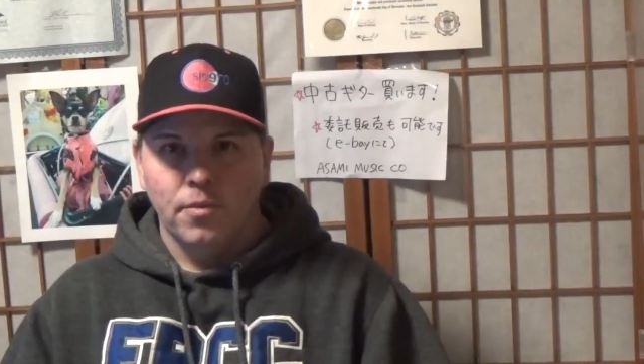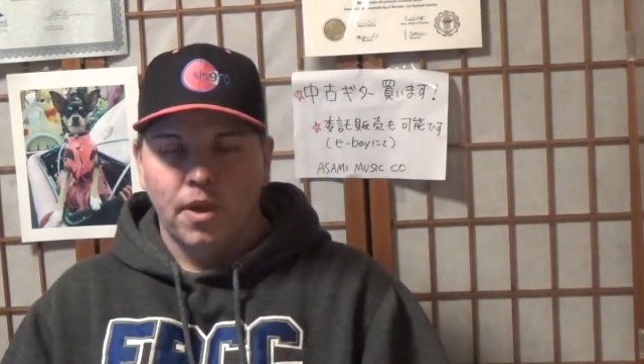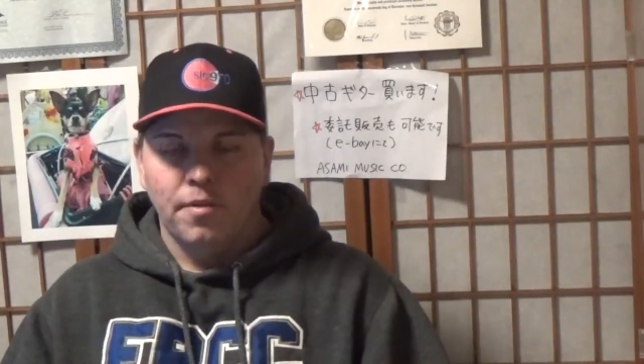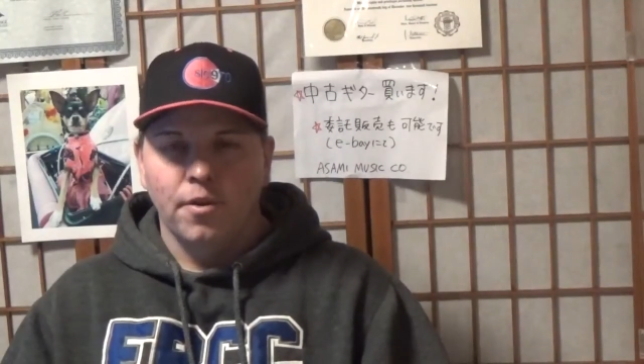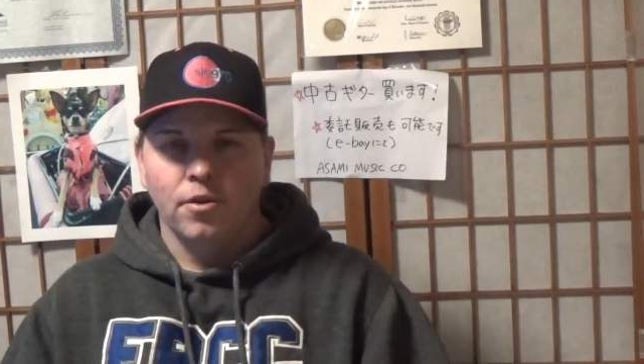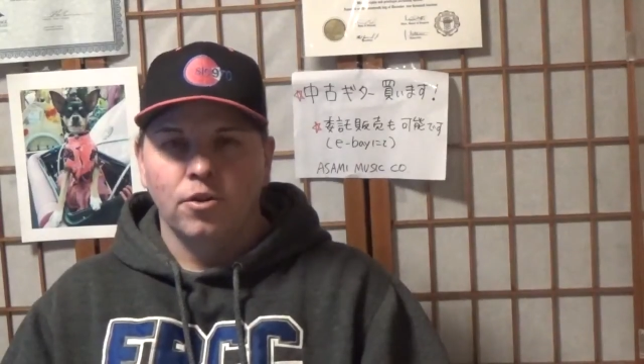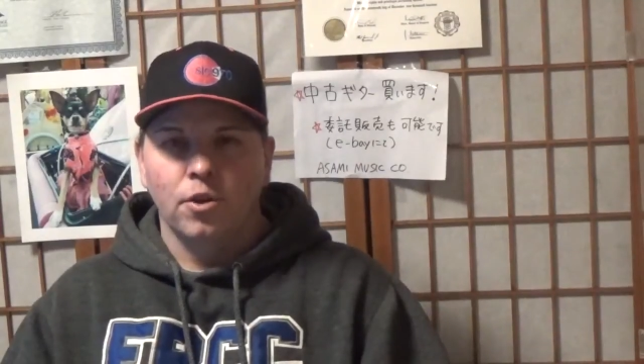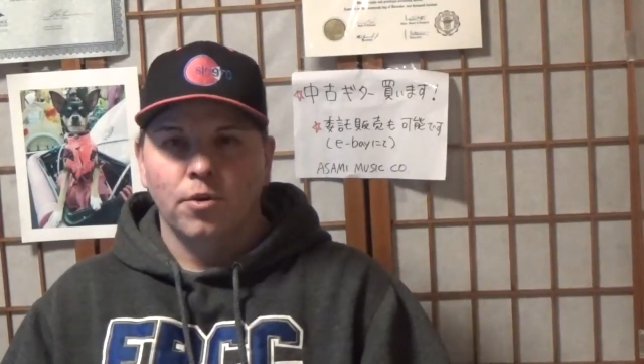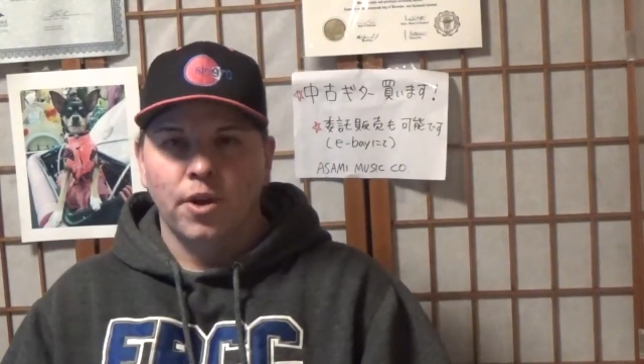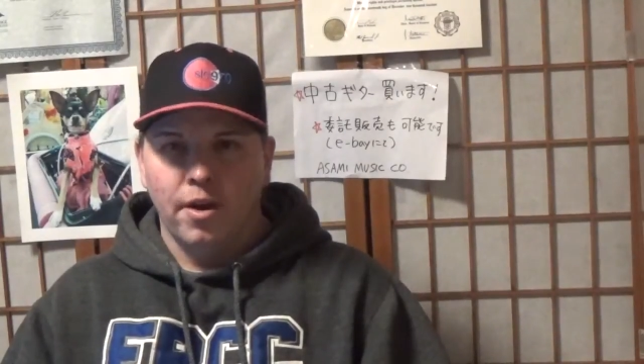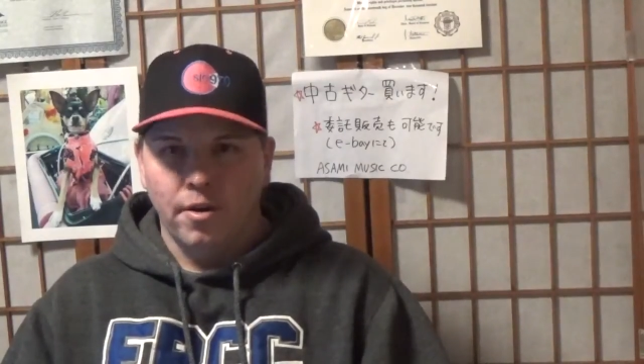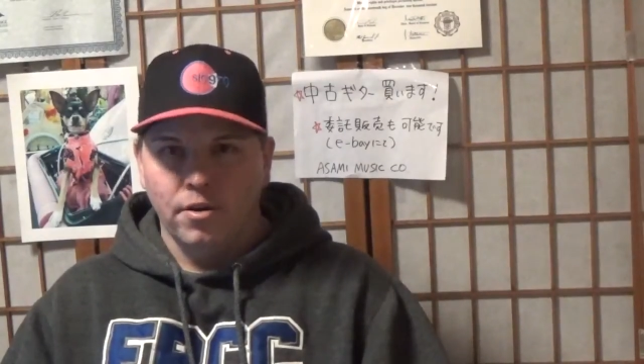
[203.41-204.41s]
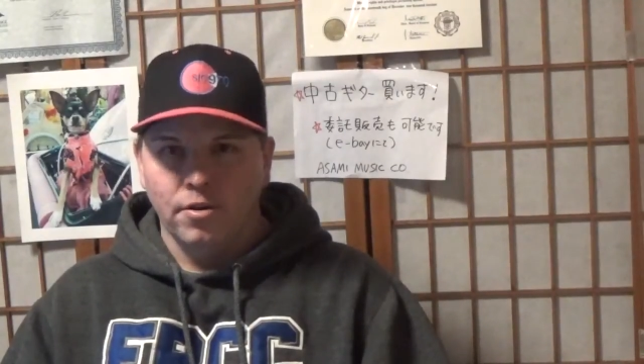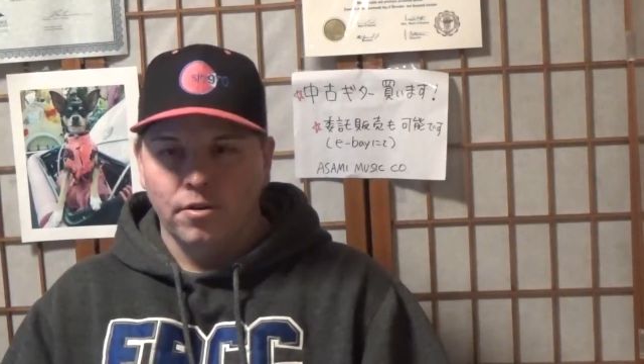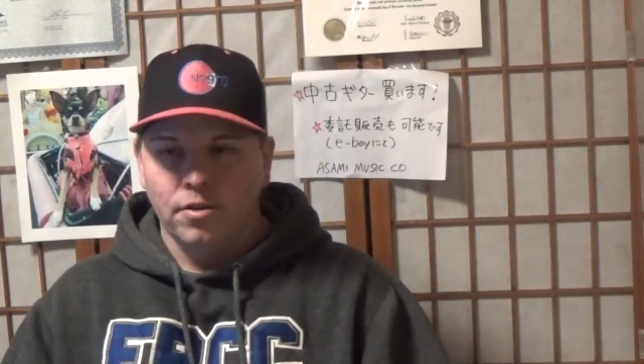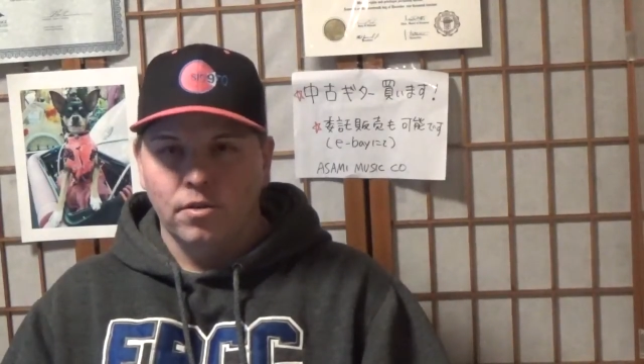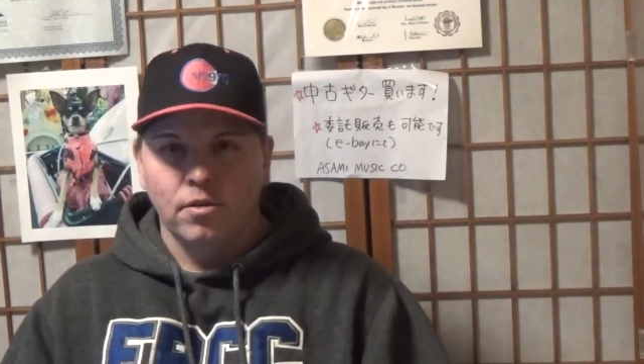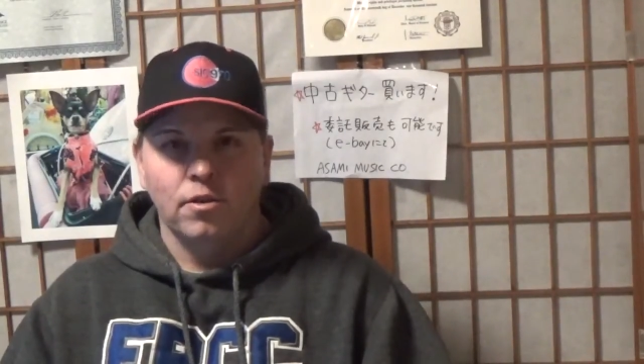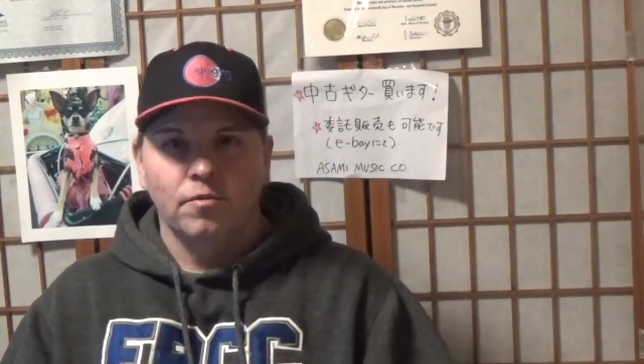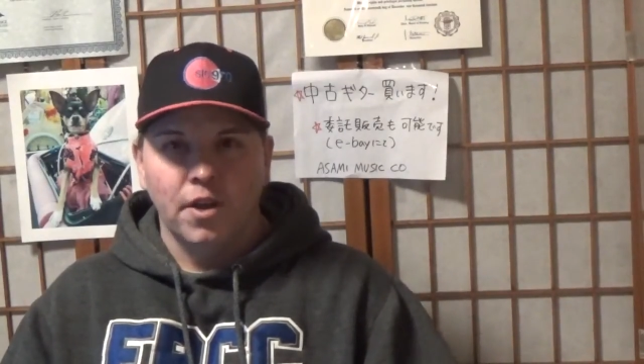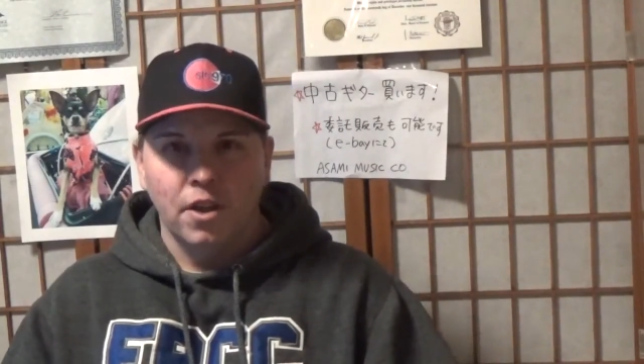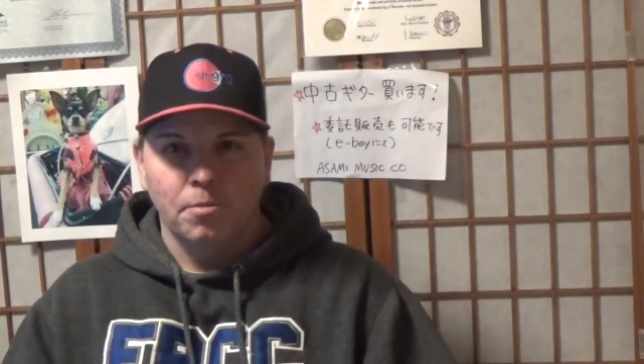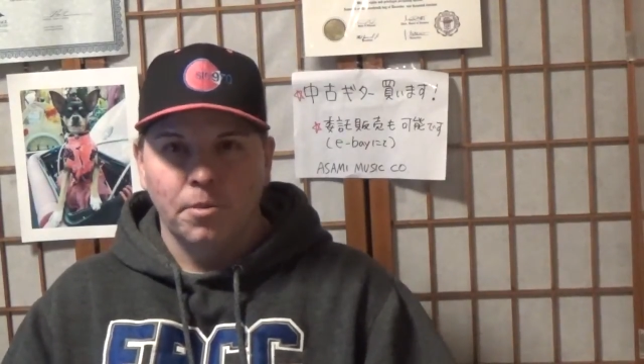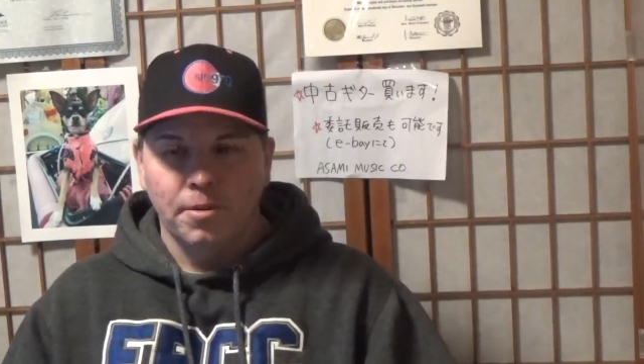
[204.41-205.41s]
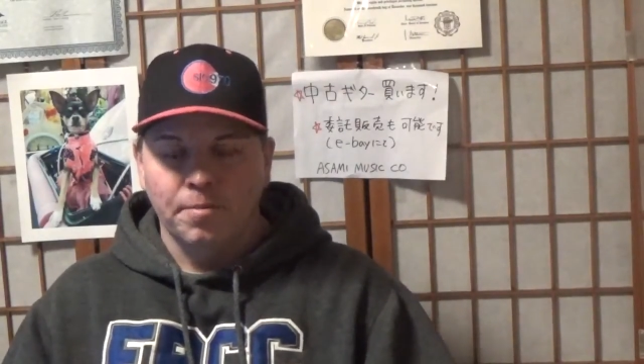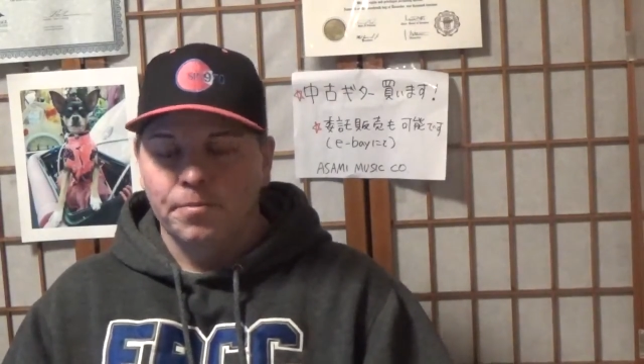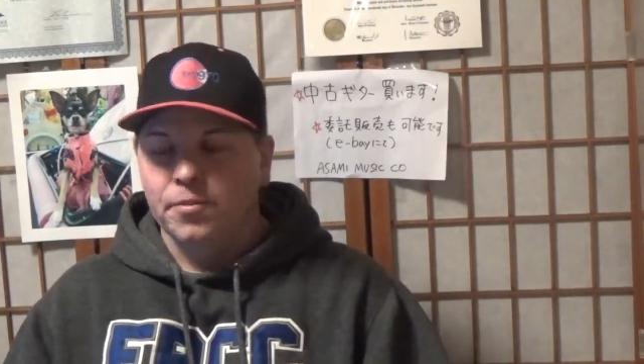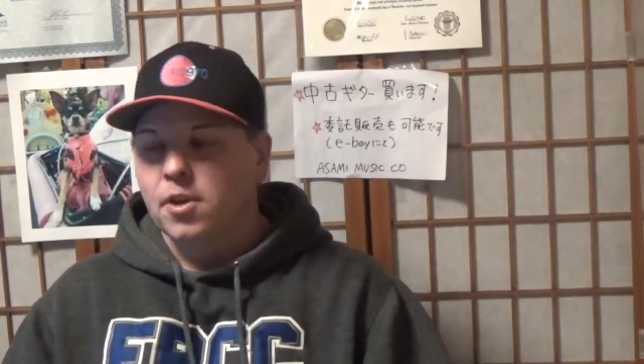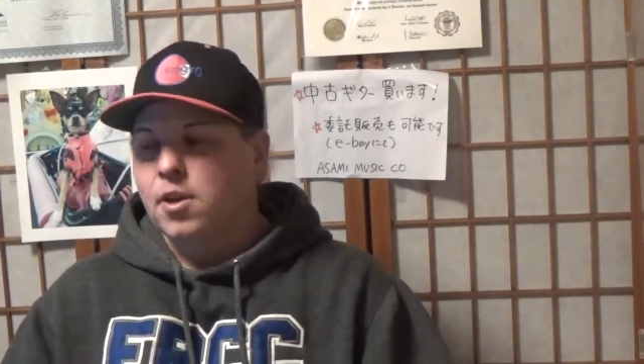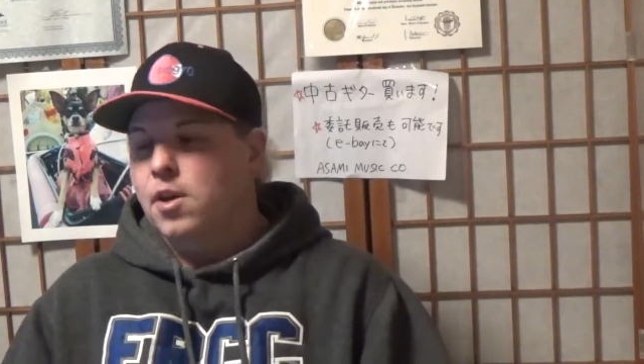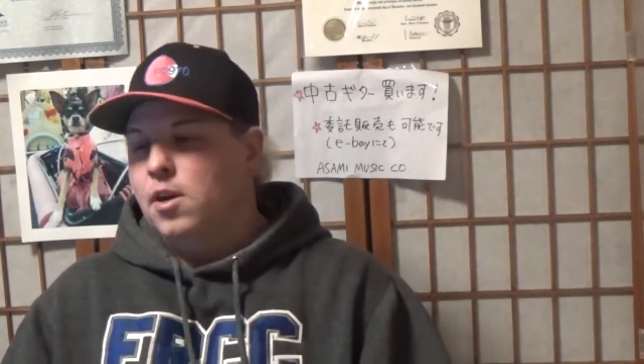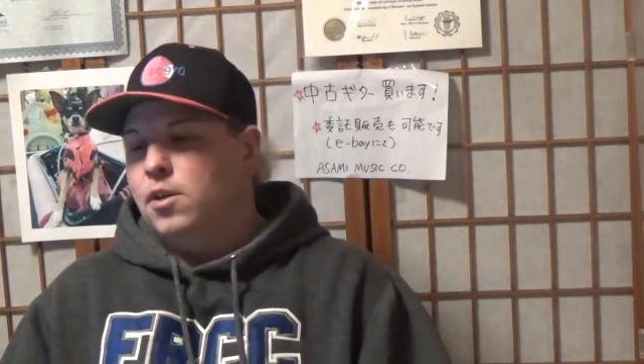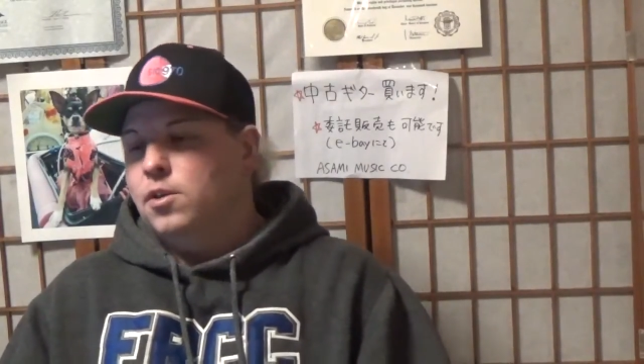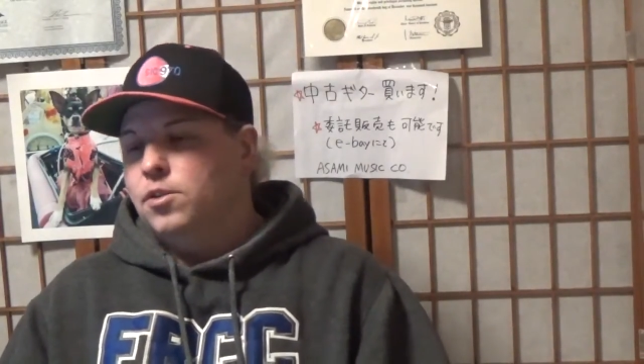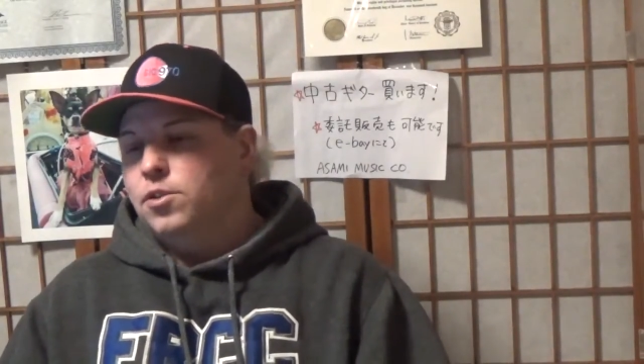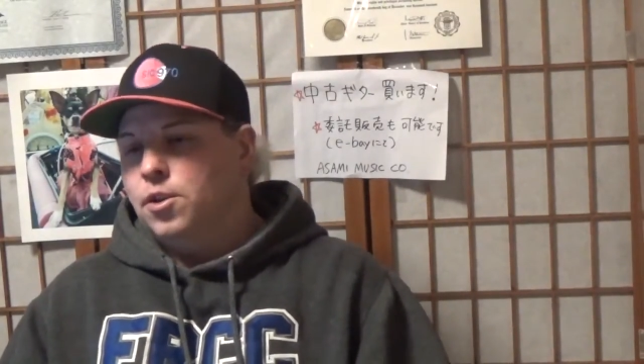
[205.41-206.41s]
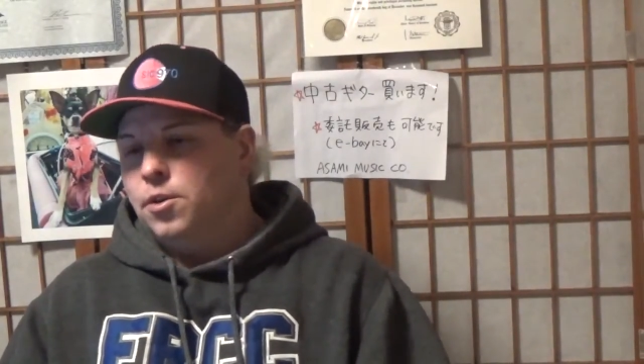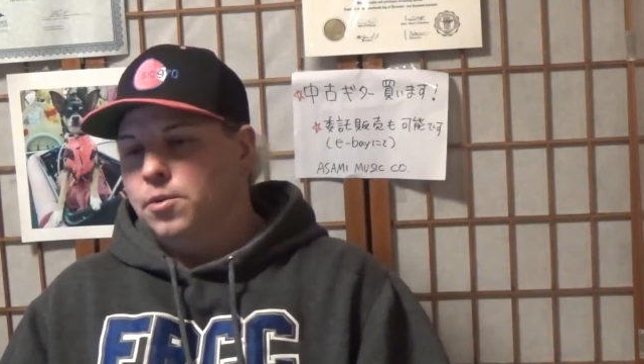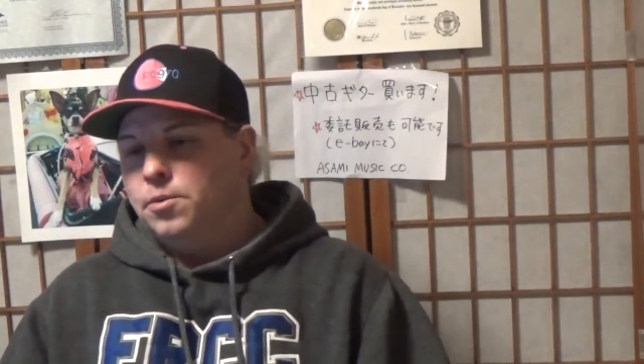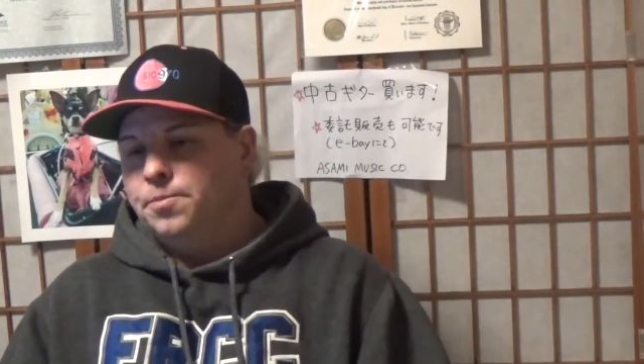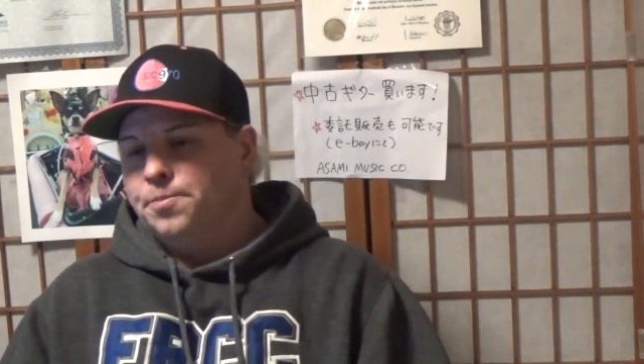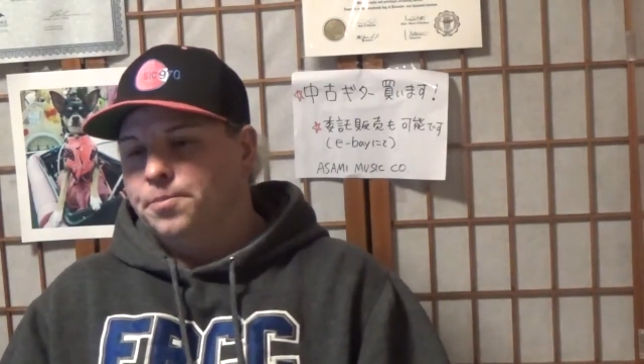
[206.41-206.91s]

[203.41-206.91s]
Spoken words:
and there's no character development. So,